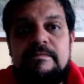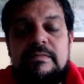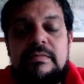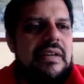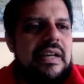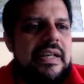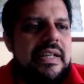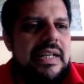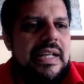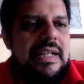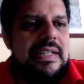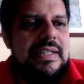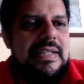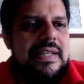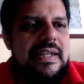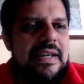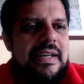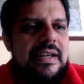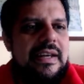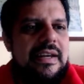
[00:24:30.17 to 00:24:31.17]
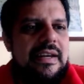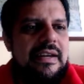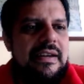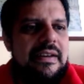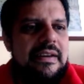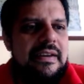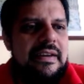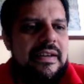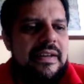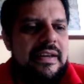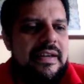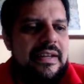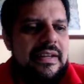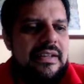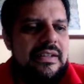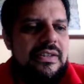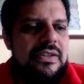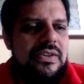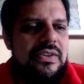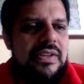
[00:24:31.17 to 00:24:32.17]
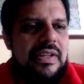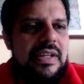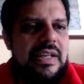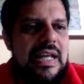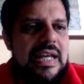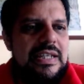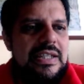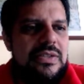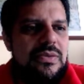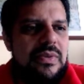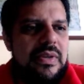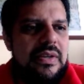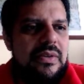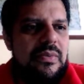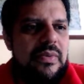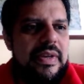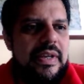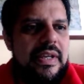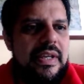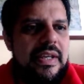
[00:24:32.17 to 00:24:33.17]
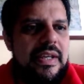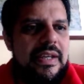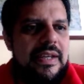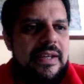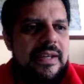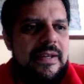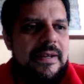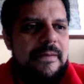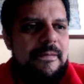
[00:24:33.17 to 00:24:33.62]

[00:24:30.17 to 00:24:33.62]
Let's do the last one. We